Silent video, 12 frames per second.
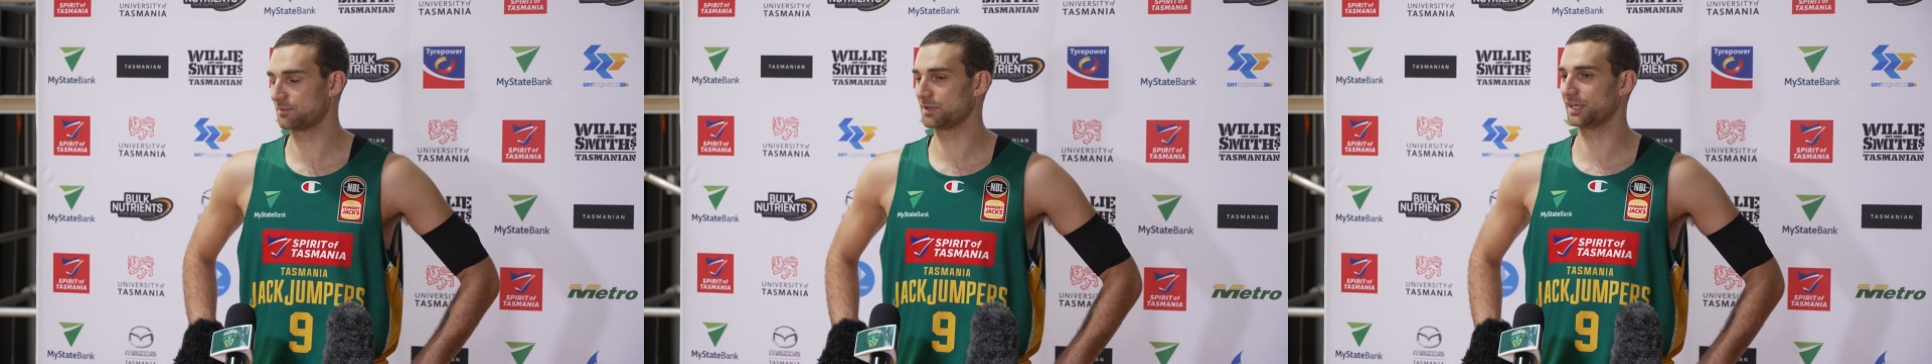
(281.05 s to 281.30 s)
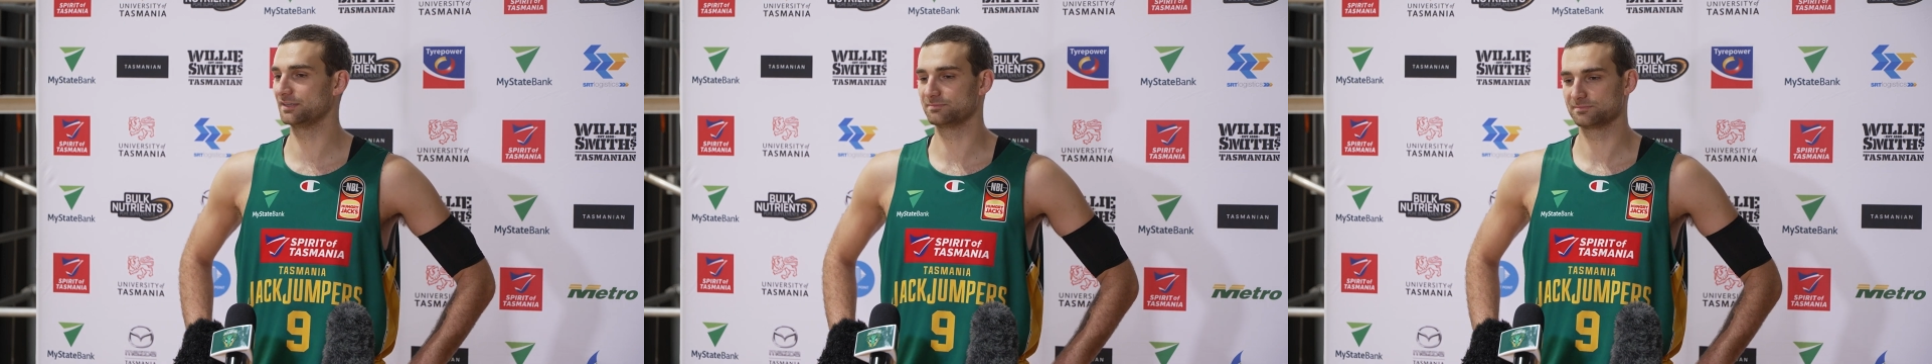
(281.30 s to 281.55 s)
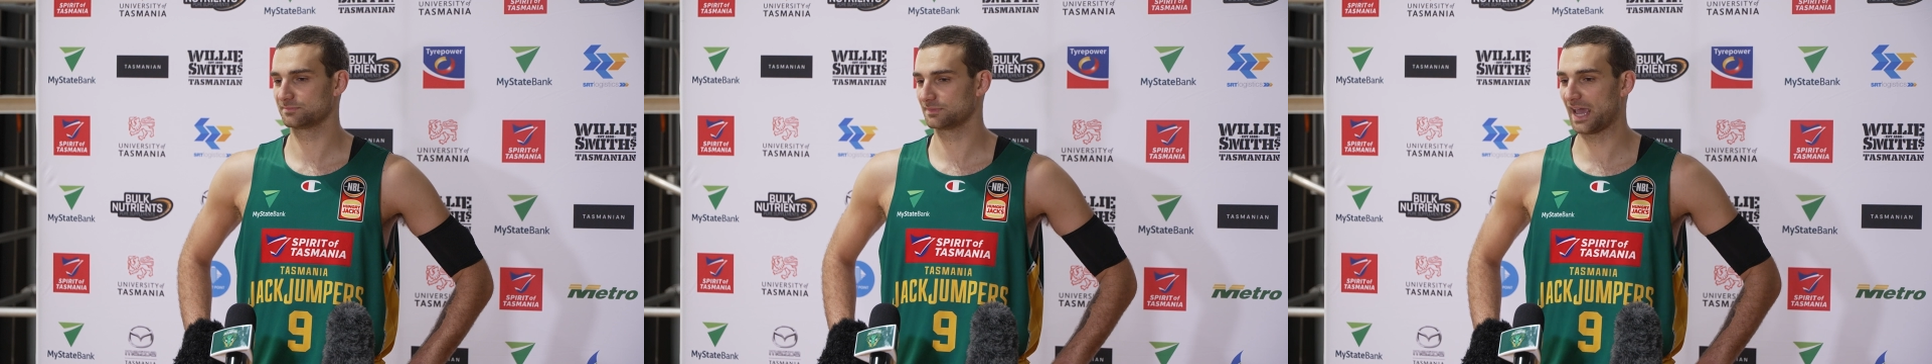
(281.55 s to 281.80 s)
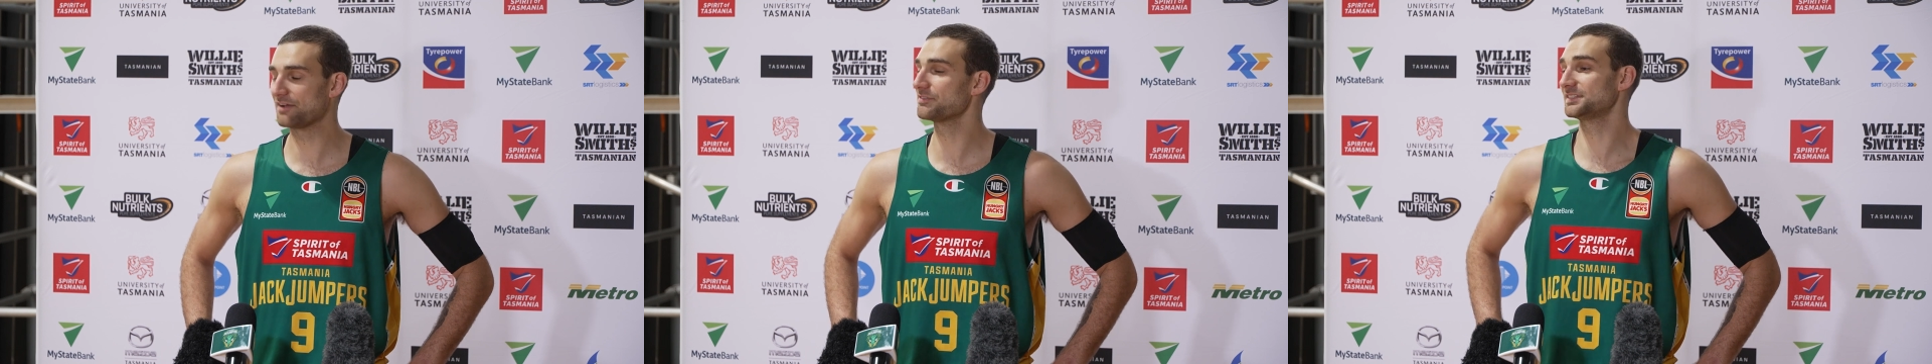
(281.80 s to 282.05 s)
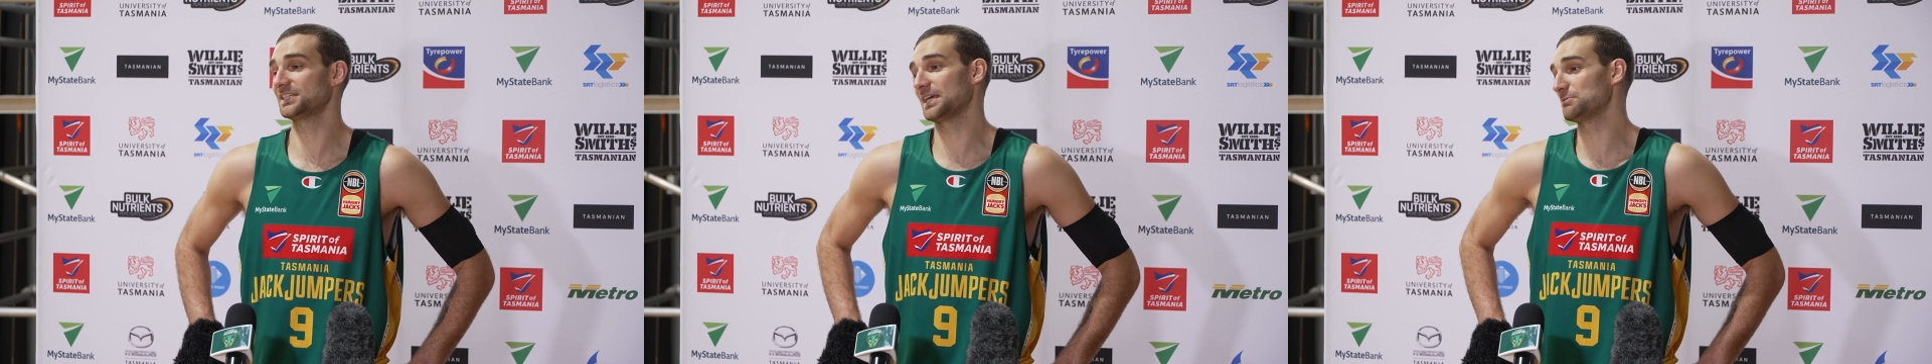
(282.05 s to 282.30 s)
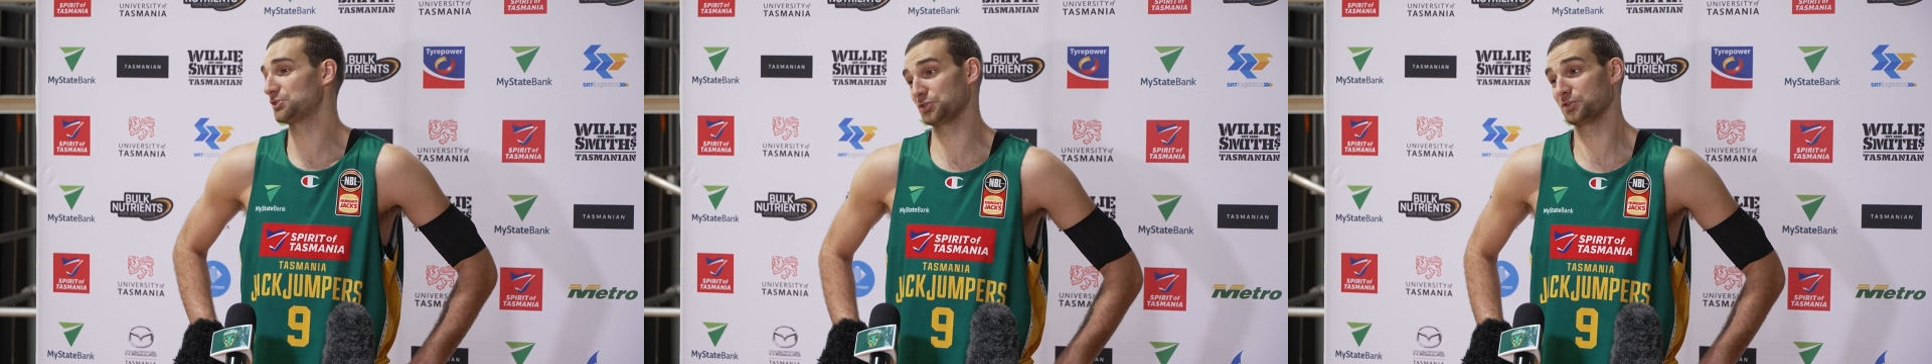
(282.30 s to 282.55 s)
I mean, every
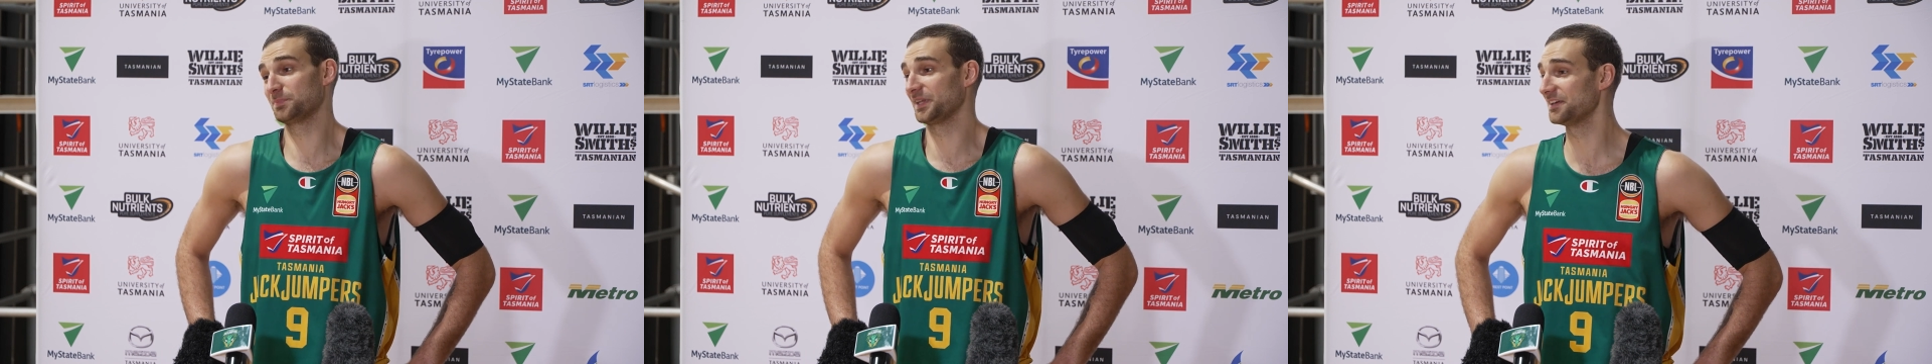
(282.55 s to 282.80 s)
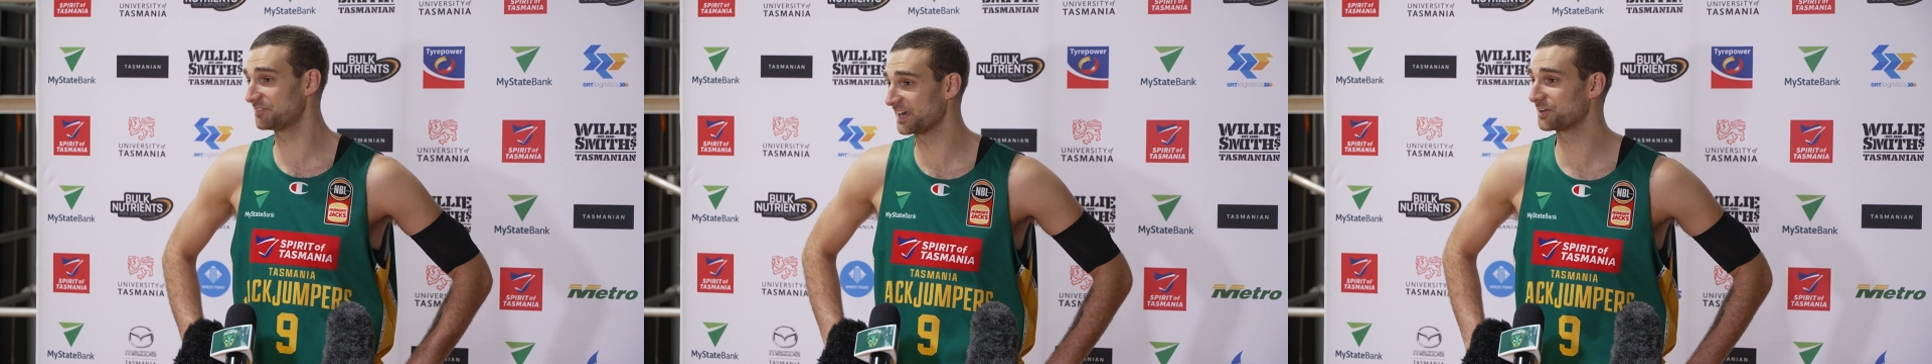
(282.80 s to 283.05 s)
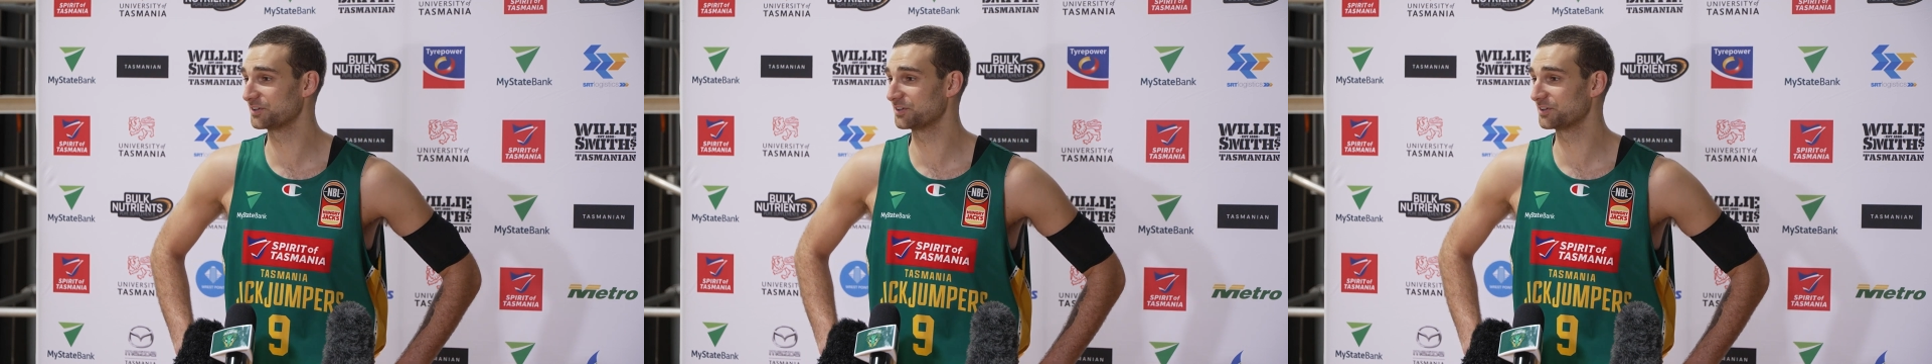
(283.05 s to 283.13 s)
team should believe they're